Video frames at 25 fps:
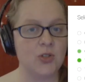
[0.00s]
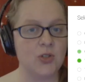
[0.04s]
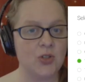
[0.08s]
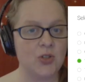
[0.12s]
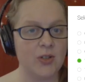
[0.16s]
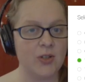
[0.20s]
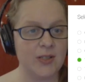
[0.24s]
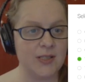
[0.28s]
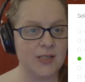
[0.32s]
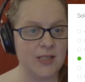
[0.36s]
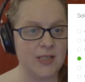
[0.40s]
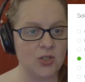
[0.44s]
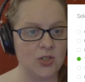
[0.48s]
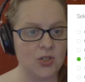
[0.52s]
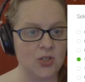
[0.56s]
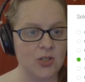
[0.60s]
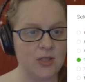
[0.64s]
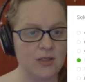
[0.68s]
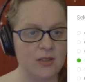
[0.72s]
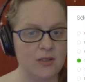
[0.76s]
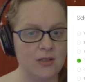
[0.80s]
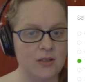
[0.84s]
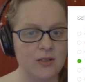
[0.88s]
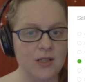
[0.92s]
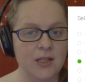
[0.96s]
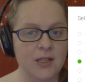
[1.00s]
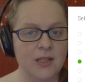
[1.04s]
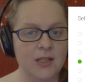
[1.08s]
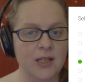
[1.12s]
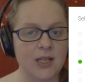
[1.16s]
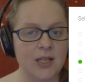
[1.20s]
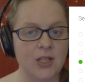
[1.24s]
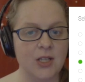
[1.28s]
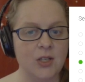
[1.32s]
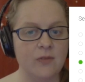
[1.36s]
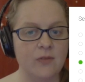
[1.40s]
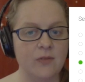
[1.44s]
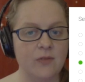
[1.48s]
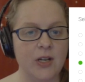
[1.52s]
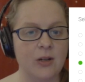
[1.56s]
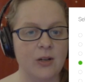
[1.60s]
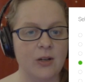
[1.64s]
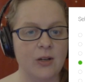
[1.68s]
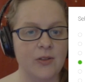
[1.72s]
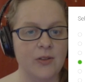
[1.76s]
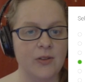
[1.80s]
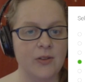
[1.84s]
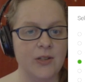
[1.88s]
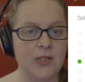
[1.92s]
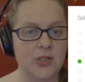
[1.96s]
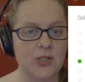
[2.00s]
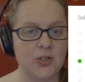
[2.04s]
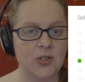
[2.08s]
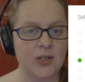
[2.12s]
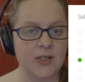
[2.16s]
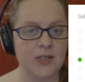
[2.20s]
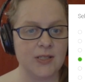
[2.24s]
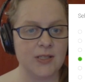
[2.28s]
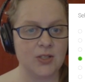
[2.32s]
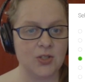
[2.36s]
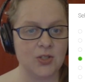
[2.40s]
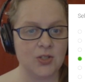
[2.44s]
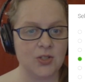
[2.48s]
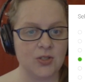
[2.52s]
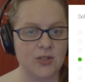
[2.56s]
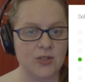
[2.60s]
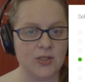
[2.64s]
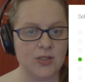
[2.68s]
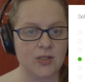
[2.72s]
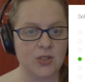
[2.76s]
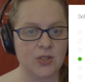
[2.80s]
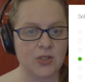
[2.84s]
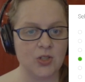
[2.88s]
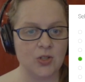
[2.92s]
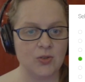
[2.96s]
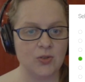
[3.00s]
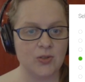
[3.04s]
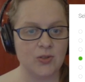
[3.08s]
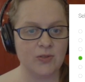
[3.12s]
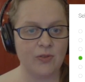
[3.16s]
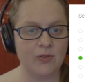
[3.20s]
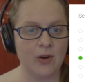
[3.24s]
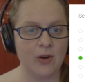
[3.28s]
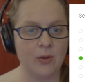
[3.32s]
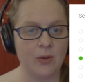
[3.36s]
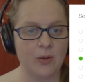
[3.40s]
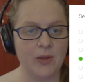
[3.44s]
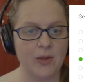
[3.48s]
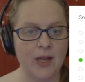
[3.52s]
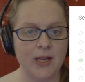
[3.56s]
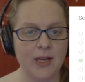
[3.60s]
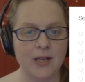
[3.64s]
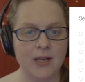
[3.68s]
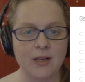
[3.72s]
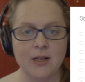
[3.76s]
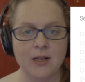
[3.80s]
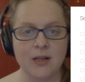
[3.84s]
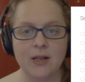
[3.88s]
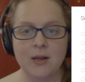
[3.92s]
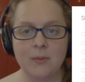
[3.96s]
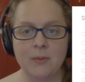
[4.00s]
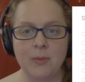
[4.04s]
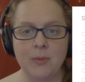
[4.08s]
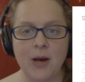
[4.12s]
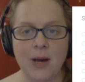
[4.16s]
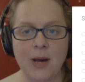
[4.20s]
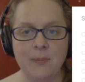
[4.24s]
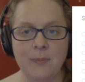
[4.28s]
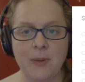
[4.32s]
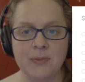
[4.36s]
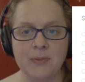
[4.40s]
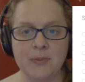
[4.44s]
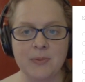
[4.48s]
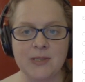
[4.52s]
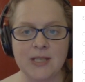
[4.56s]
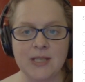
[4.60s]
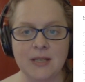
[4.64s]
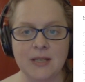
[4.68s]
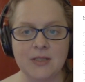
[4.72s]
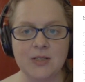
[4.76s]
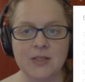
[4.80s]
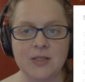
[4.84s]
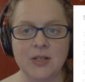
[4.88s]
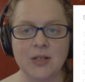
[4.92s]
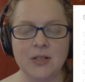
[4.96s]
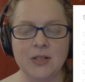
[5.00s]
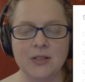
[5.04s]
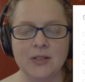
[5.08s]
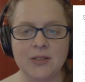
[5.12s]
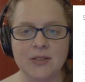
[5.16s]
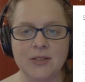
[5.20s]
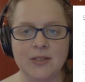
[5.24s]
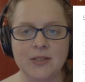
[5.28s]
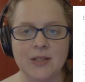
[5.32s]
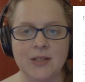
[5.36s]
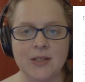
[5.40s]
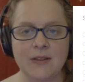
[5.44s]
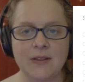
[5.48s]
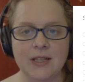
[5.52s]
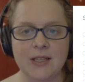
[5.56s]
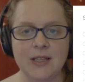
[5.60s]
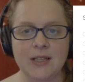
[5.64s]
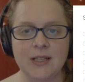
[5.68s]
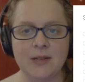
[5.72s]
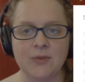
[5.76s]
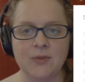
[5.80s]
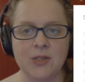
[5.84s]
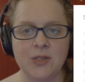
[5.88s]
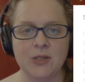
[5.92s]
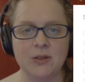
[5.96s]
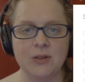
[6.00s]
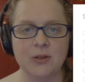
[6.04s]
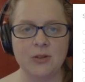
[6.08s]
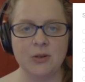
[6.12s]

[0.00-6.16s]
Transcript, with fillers: choose transition, and you've got all these transitions to choose from, like pop up center, and then it